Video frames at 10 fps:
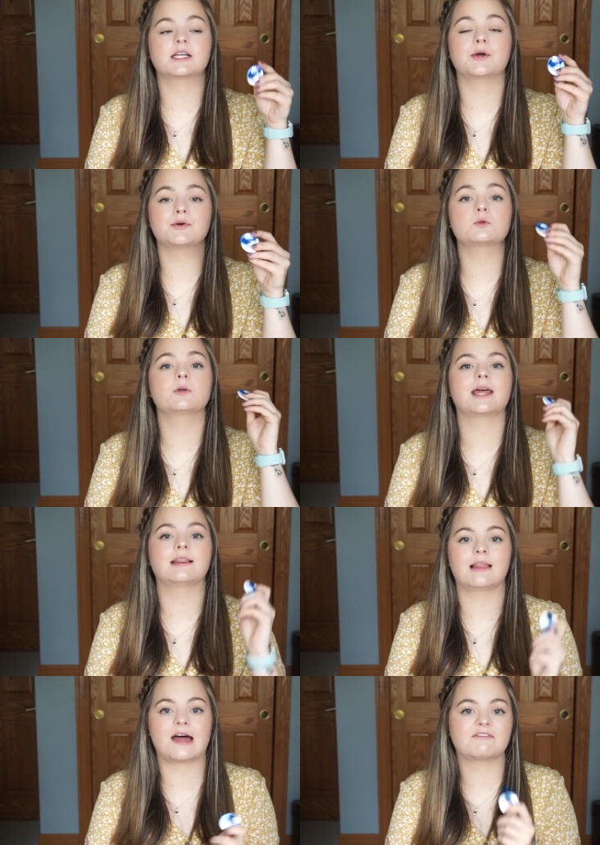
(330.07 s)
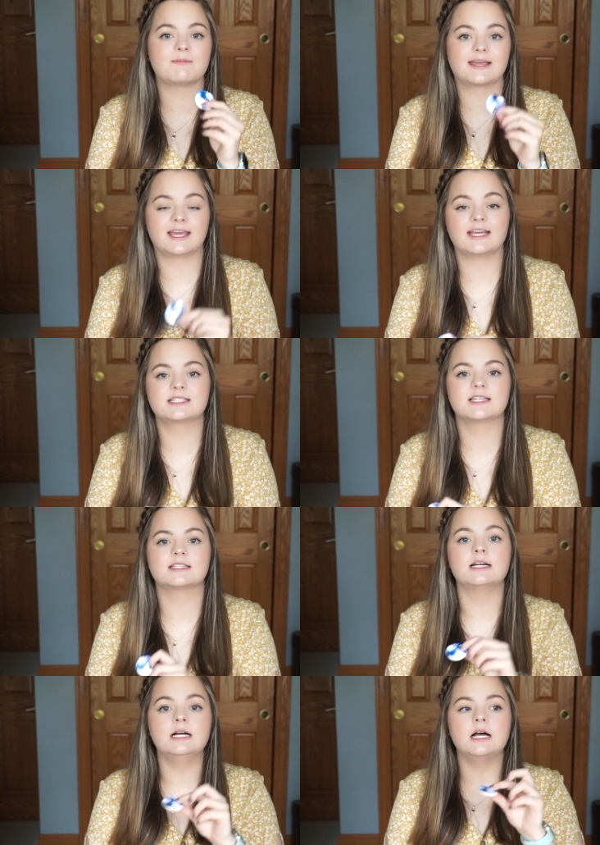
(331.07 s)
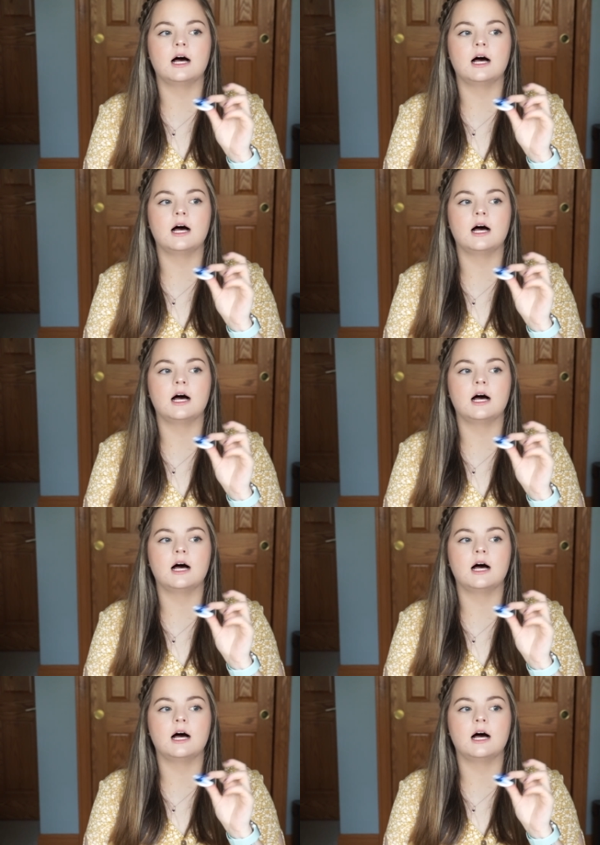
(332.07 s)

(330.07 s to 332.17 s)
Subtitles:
it goes with a lot of my cases.